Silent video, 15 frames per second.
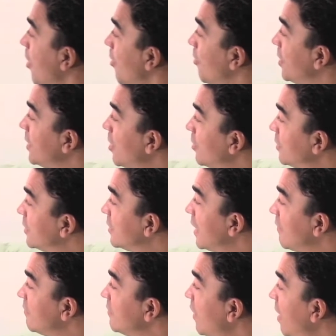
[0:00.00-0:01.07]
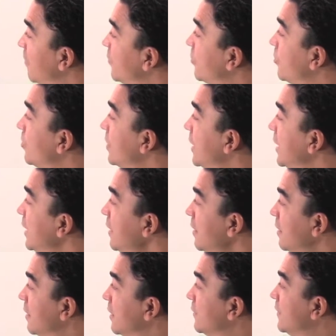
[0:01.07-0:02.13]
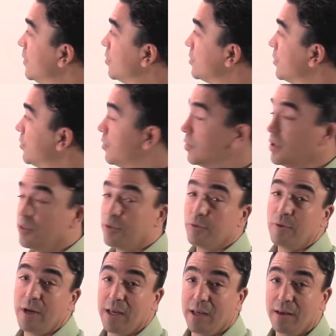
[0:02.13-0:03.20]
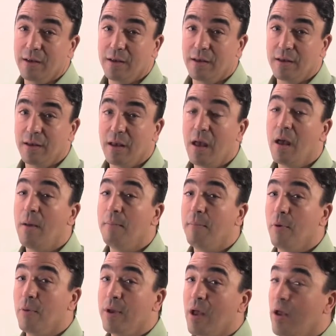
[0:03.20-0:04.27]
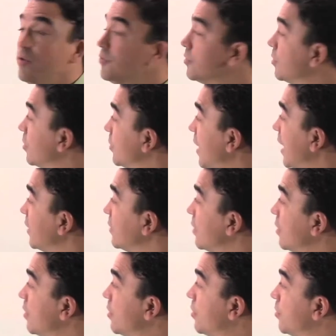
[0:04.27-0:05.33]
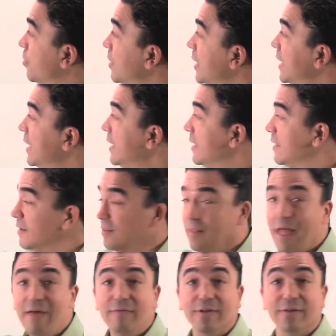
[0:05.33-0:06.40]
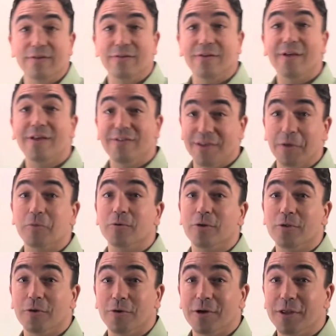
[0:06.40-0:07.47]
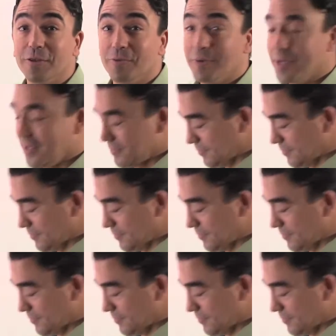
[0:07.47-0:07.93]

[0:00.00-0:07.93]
We know that 11 times 3 is equal to 33, but we also know that 3 11s is equal to 33.